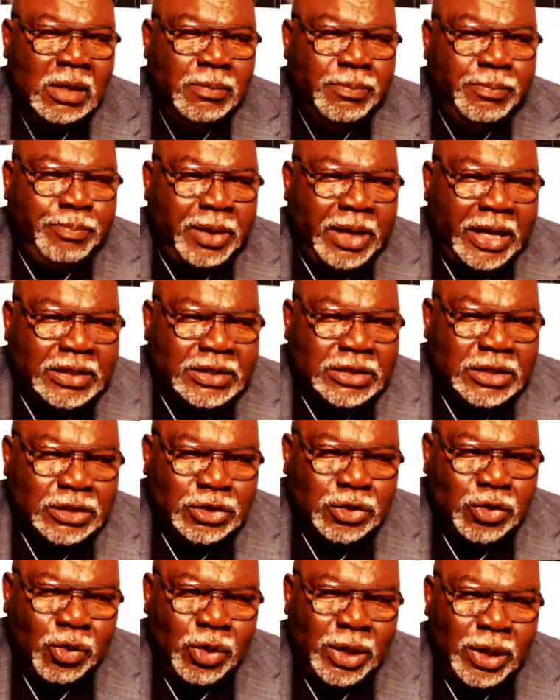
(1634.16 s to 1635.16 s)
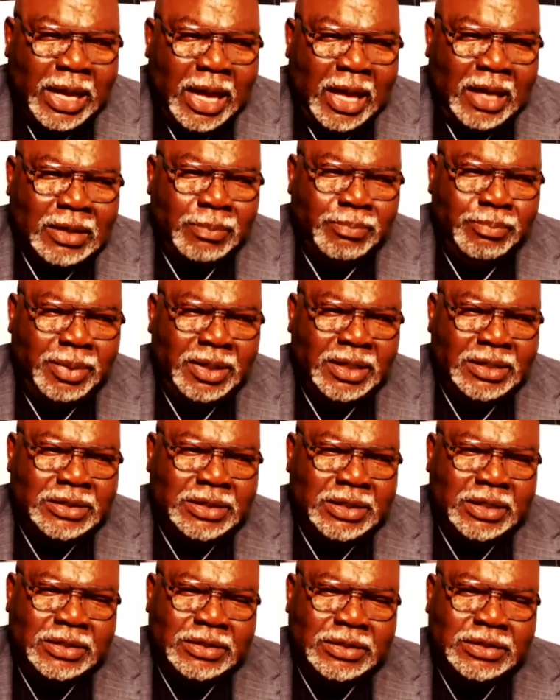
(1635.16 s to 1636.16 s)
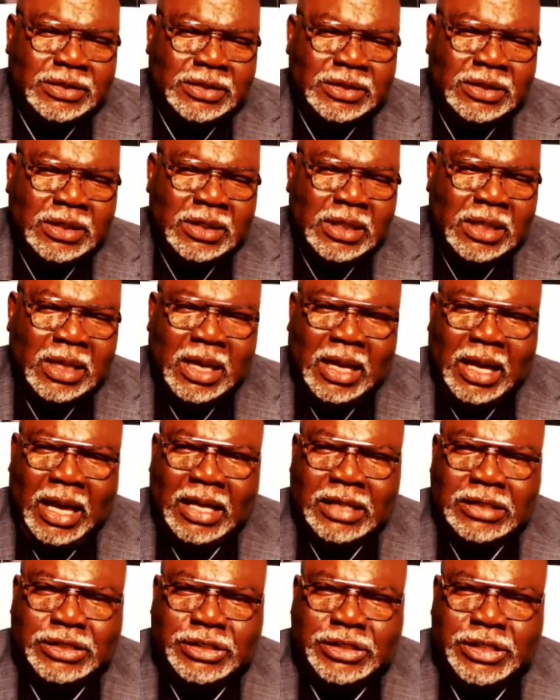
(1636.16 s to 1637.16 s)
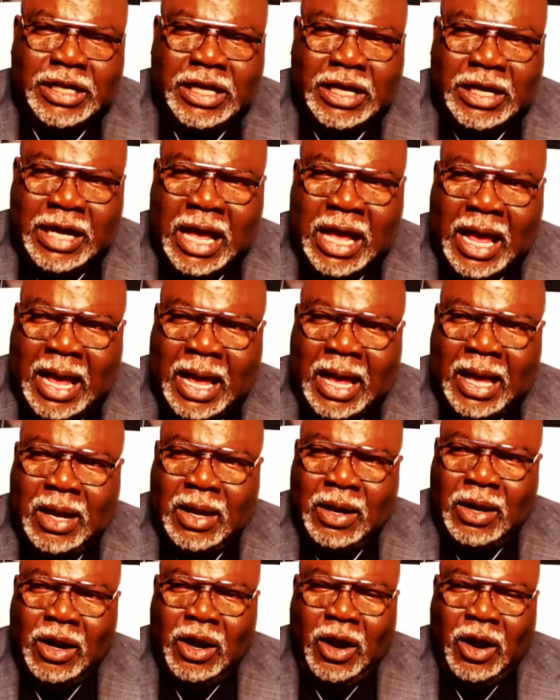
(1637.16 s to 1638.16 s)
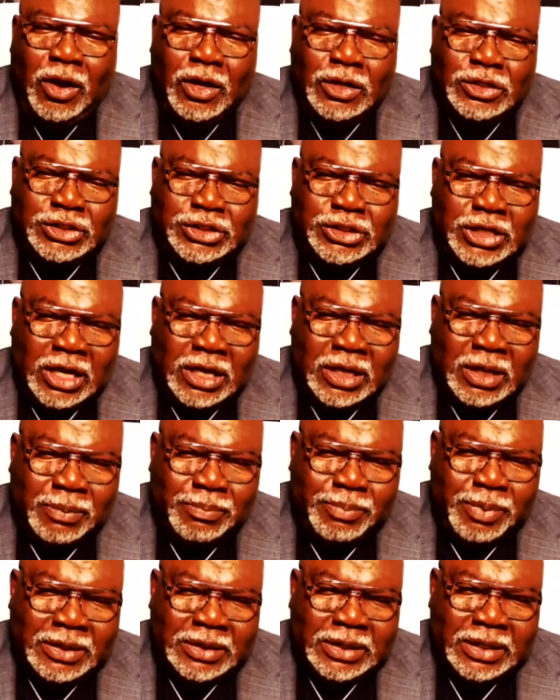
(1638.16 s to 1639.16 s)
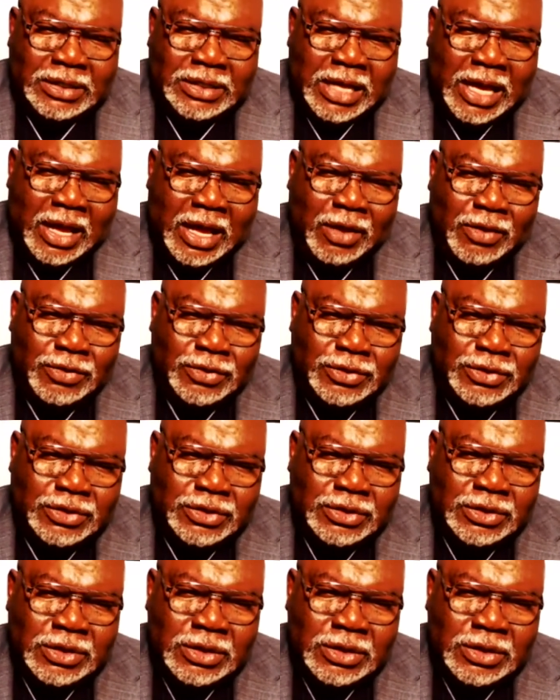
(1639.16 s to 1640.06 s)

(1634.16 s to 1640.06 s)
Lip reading: places going out of business, and she and I are shut up in this house.